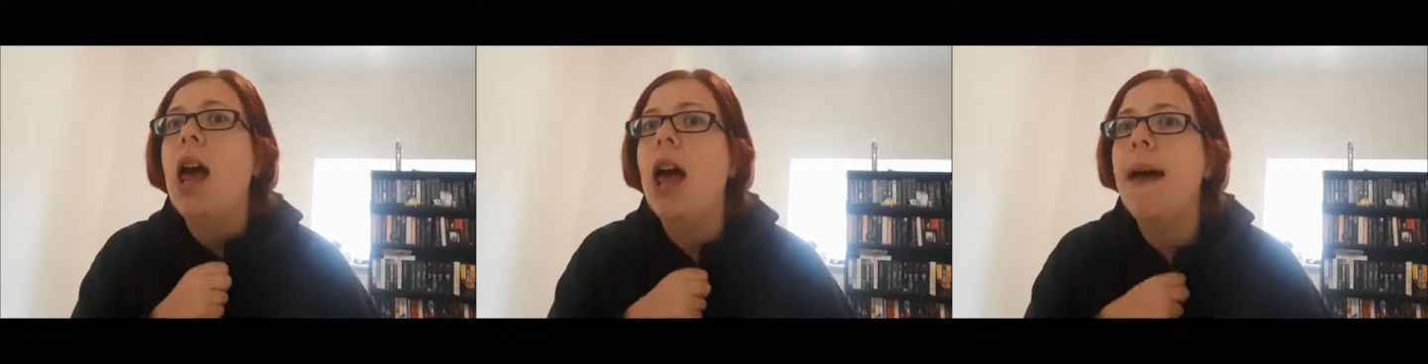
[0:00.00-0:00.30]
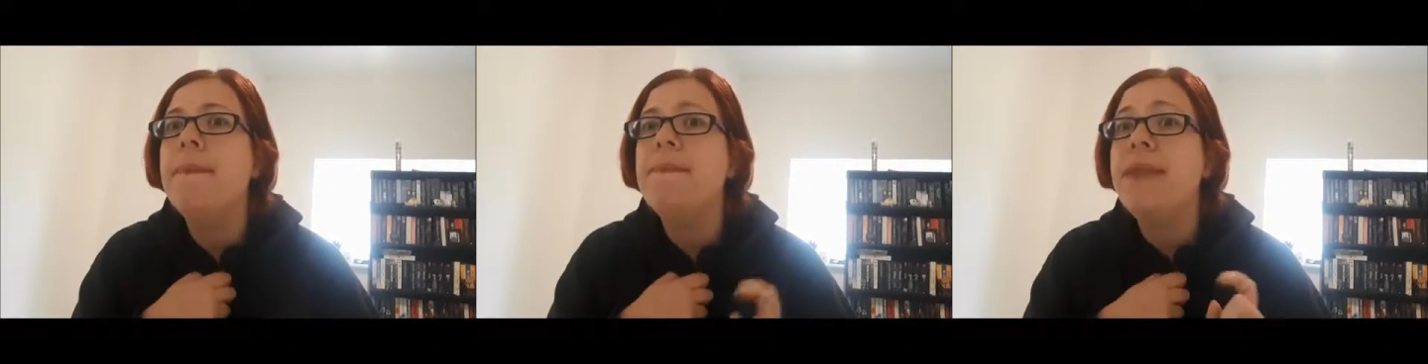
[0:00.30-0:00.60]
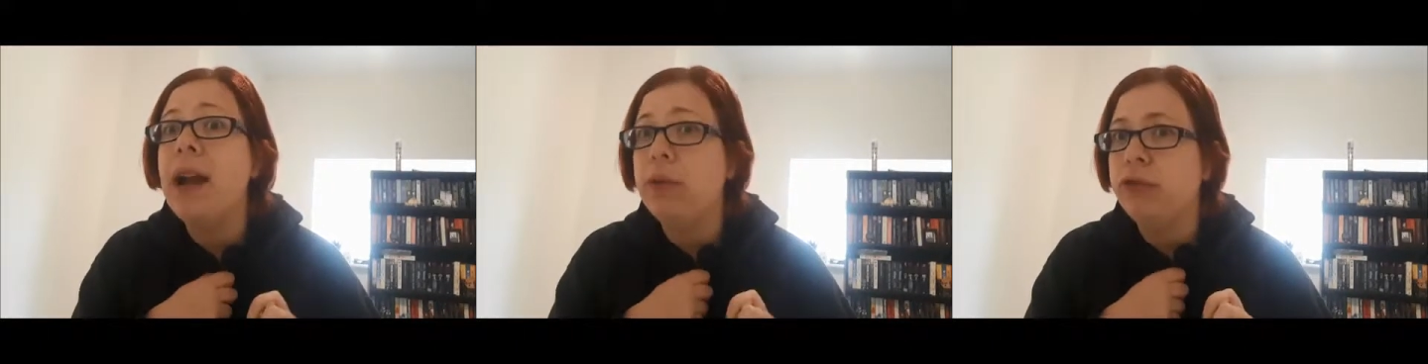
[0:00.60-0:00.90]

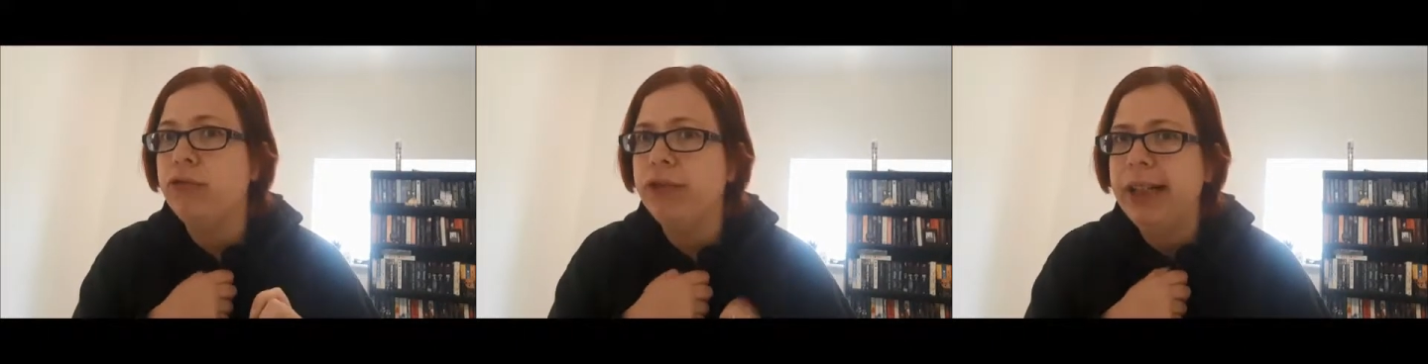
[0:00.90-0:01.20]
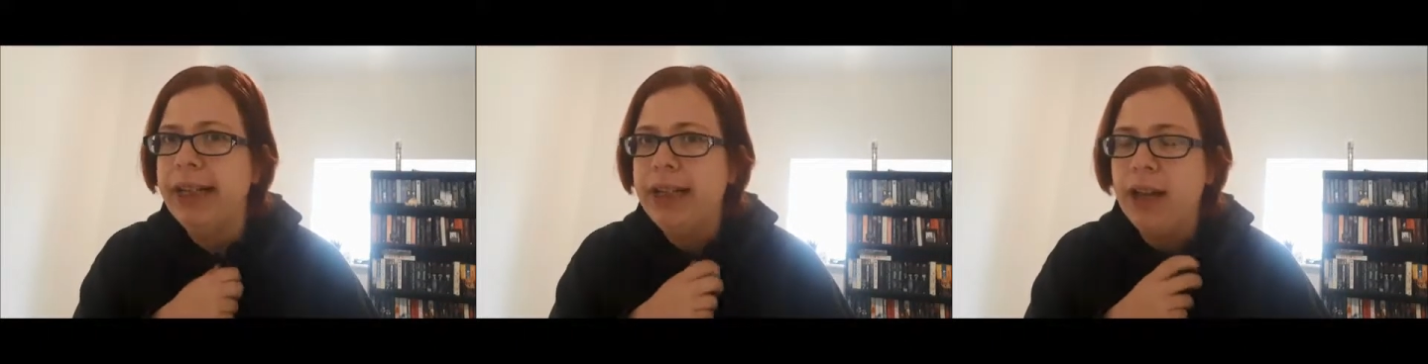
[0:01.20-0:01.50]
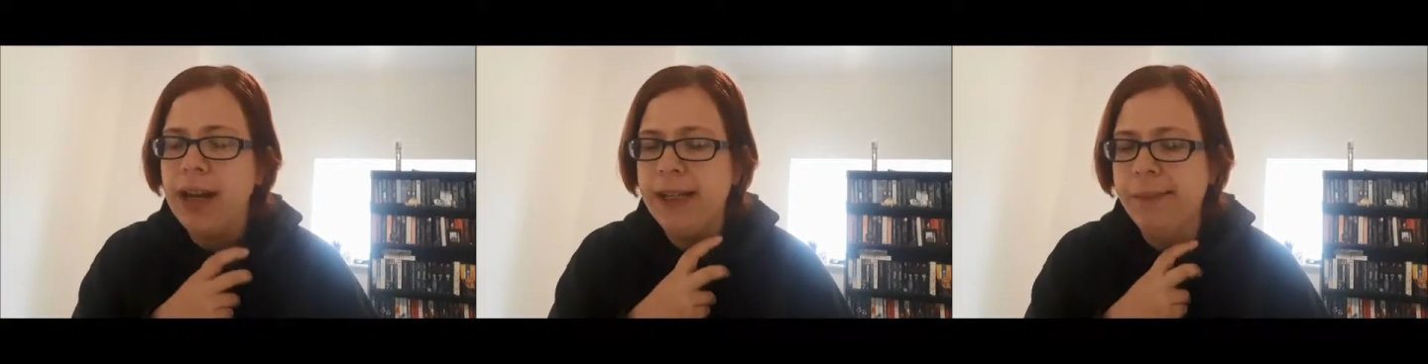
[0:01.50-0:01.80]
That was really
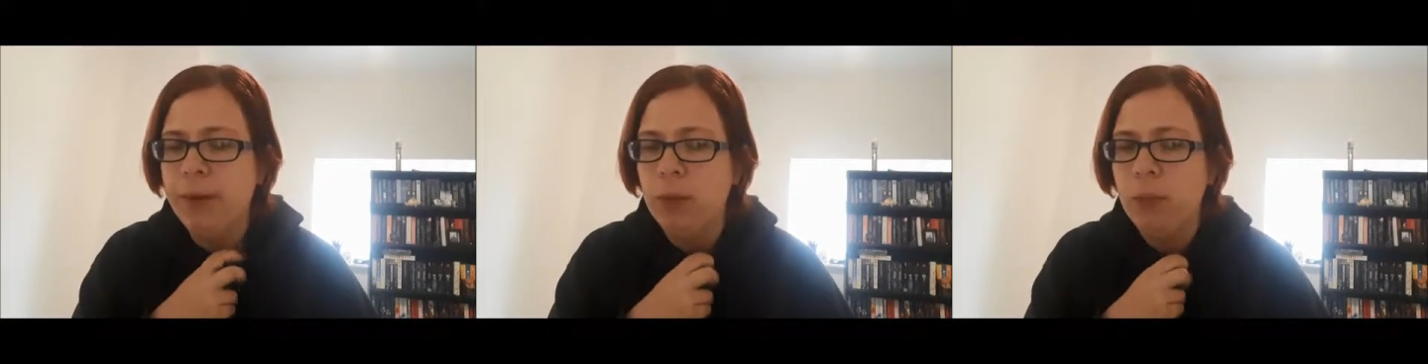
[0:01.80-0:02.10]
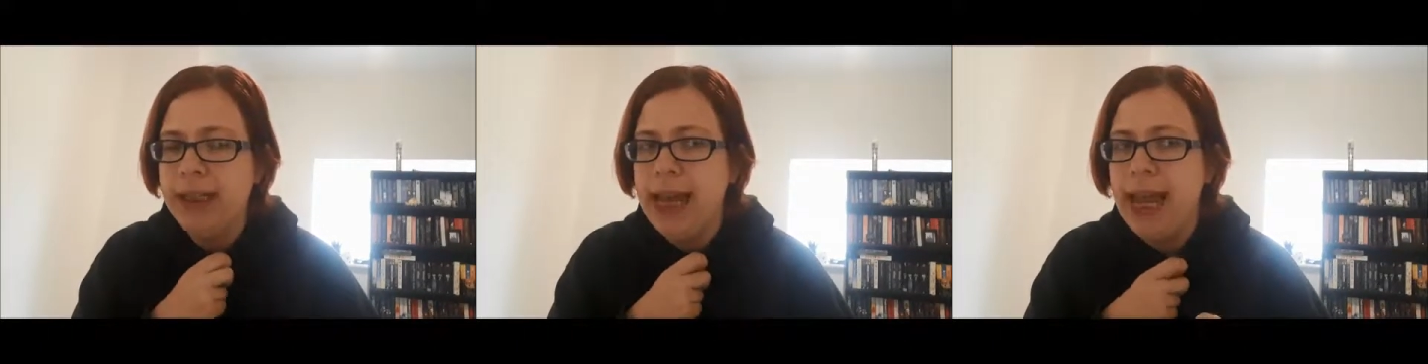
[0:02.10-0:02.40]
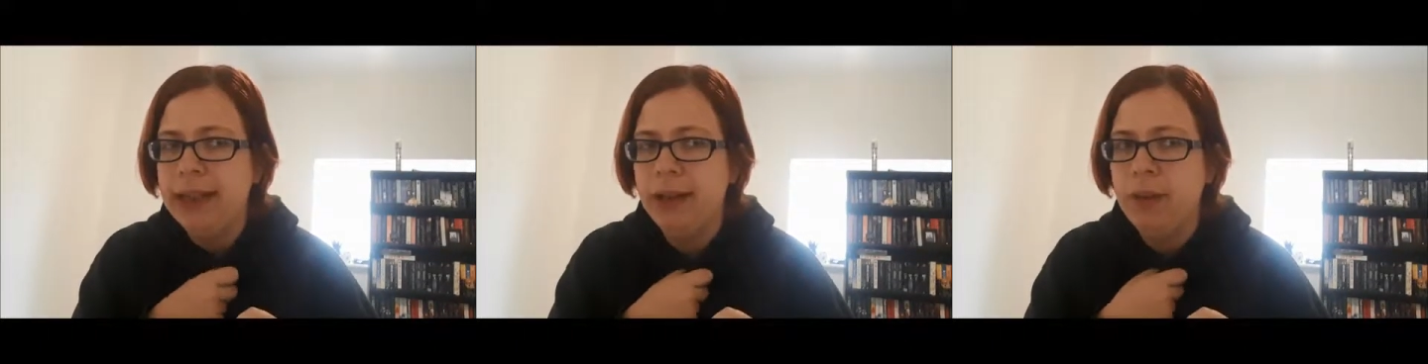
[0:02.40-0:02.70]
nice, but we
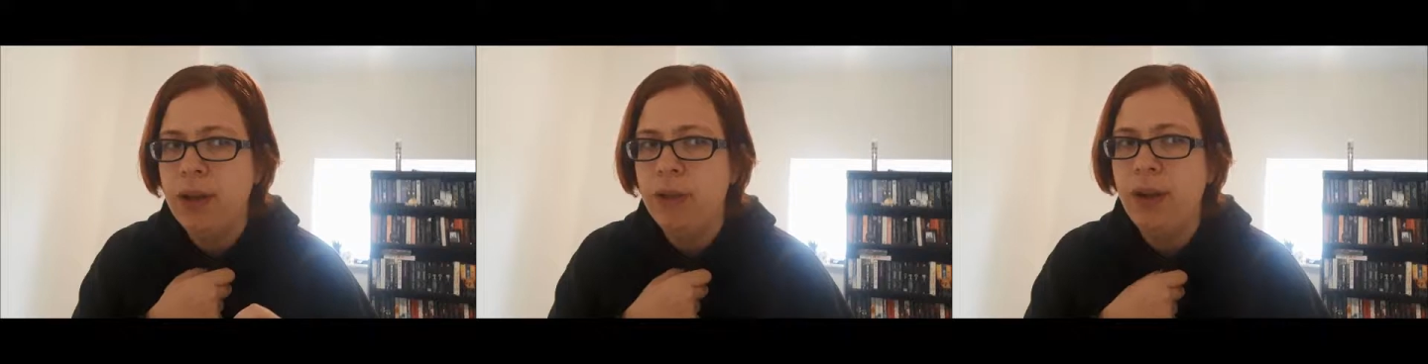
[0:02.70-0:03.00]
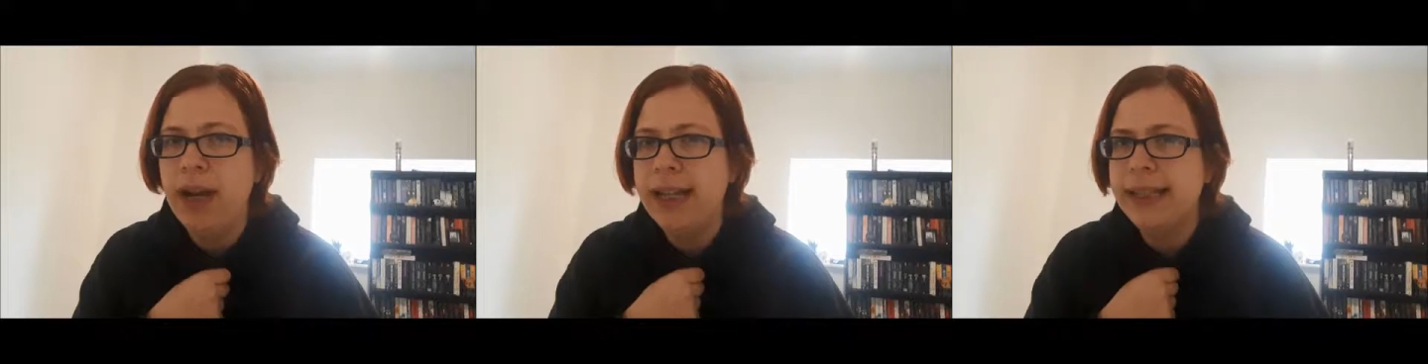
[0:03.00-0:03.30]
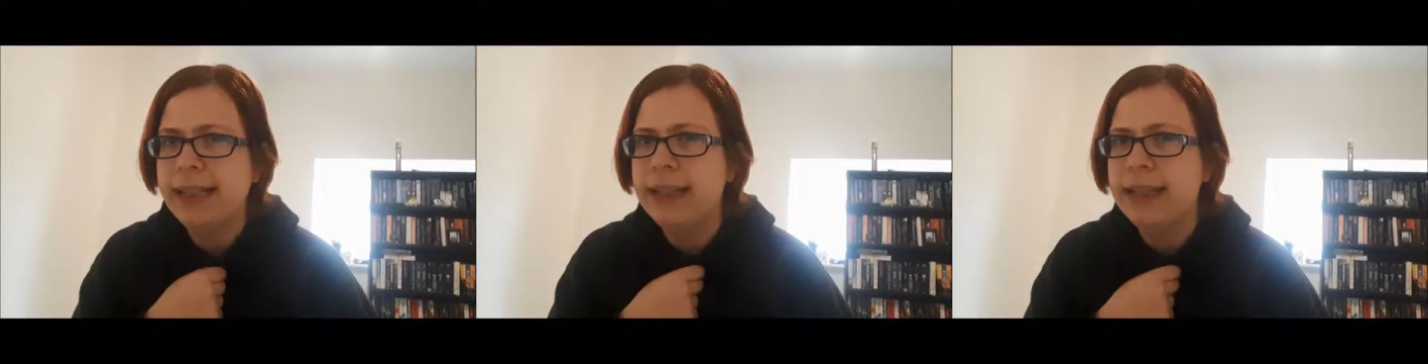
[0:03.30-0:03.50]
had it with rice